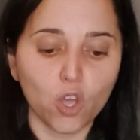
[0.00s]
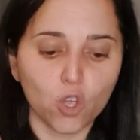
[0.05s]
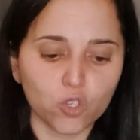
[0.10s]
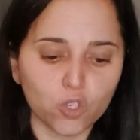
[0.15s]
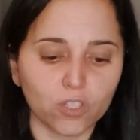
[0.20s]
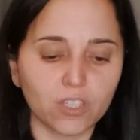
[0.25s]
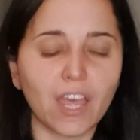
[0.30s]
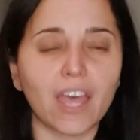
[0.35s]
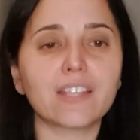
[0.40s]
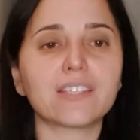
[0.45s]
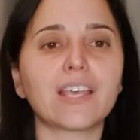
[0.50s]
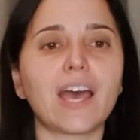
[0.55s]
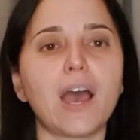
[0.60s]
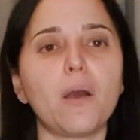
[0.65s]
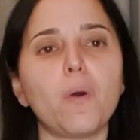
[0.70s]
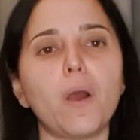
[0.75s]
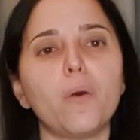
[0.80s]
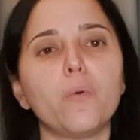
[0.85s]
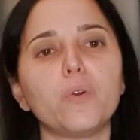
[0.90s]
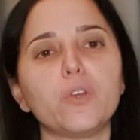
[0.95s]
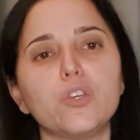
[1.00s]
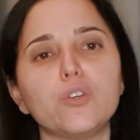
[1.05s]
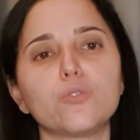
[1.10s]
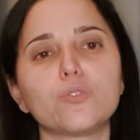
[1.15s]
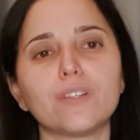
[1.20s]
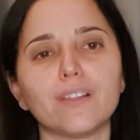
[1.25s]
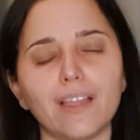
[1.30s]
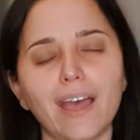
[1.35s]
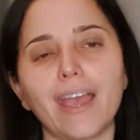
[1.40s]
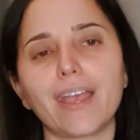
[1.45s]
So that's how I will
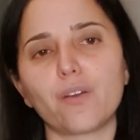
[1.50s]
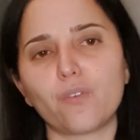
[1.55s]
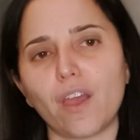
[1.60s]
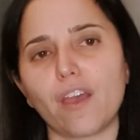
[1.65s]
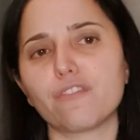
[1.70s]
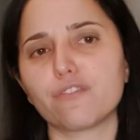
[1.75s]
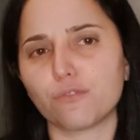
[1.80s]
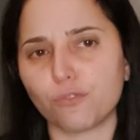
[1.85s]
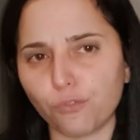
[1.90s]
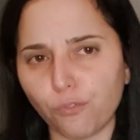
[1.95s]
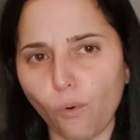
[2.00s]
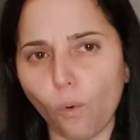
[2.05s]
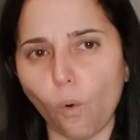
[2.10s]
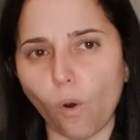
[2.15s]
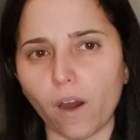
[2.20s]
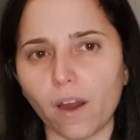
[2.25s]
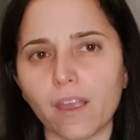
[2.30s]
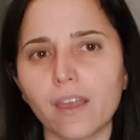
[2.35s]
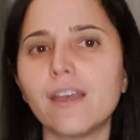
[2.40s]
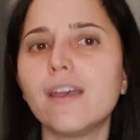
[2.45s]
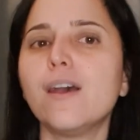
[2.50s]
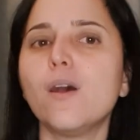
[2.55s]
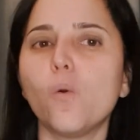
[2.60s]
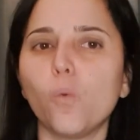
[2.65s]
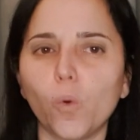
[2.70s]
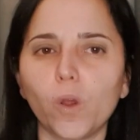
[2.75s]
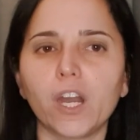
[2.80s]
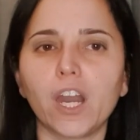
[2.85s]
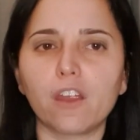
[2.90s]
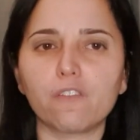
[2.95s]
use the line graphs for
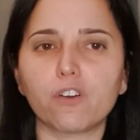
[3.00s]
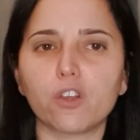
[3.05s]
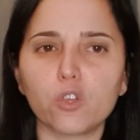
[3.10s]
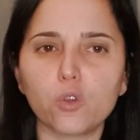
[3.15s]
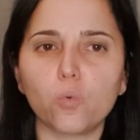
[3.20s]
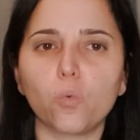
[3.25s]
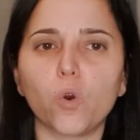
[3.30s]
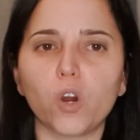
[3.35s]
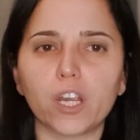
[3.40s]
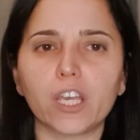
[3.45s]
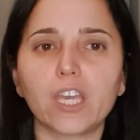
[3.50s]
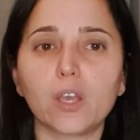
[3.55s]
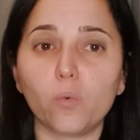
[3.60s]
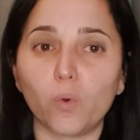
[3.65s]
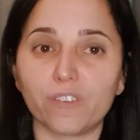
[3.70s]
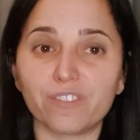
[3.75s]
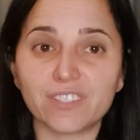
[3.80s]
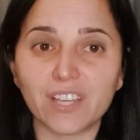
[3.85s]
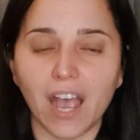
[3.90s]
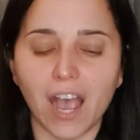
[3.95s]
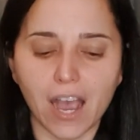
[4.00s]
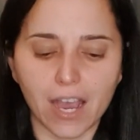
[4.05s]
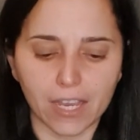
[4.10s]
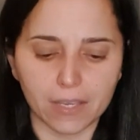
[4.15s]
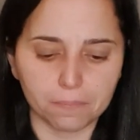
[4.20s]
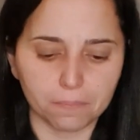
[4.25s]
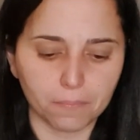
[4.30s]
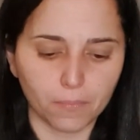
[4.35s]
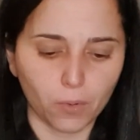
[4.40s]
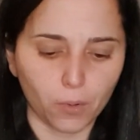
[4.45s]
whenever you're working with
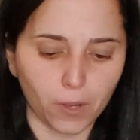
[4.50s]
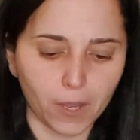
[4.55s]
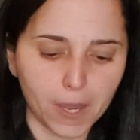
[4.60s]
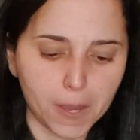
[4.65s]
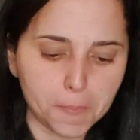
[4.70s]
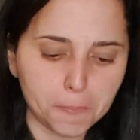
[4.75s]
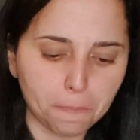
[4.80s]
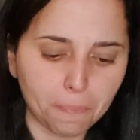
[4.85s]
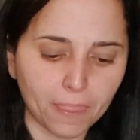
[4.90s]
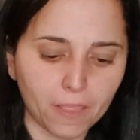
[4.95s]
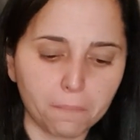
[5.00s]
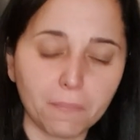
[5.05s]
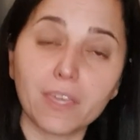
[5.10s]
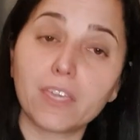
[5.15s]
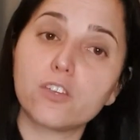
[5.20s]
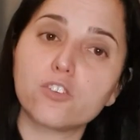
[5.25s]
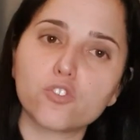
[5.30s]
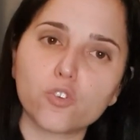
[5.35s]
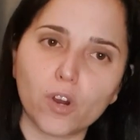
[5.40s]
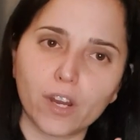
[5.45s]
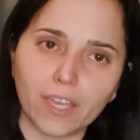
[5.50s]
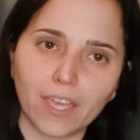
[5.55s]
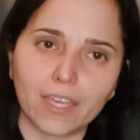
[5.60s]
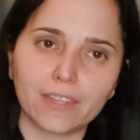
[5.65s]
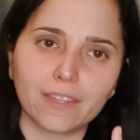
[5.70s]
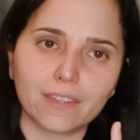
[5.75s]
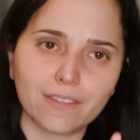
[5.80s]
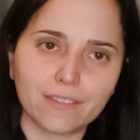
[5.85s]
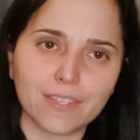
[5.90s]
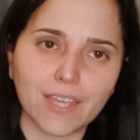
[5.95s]
time, okay? Making sure
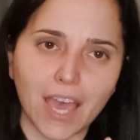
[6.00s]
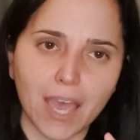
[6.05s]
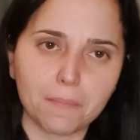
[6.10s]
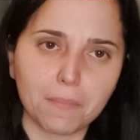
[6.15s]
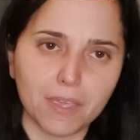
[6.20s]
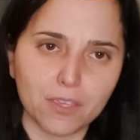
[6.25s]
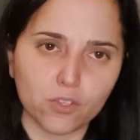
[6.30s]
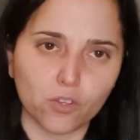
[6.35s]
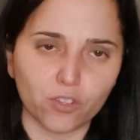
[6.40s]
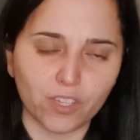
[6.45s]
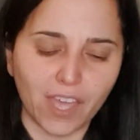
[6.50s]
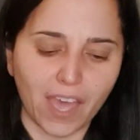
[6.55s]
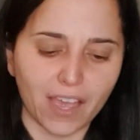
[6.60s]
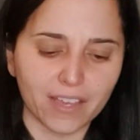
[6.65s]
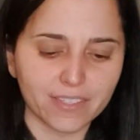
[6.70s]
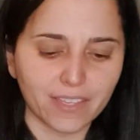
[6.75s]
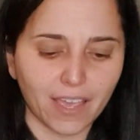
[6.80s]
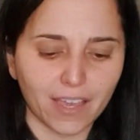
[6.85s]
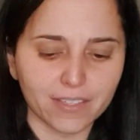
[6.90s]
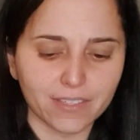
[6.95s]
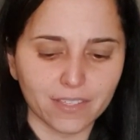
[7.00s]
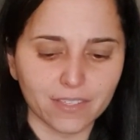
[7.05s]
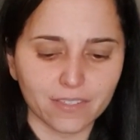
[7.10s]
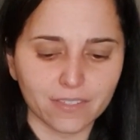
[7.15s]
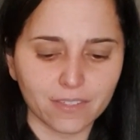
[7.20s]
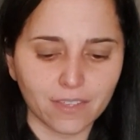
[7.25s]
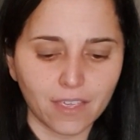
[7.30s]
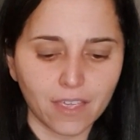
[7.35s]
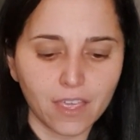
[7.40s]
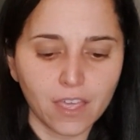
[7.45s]
again that the time is on the
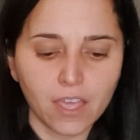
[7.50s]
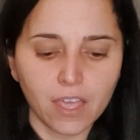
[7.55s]
x-axis.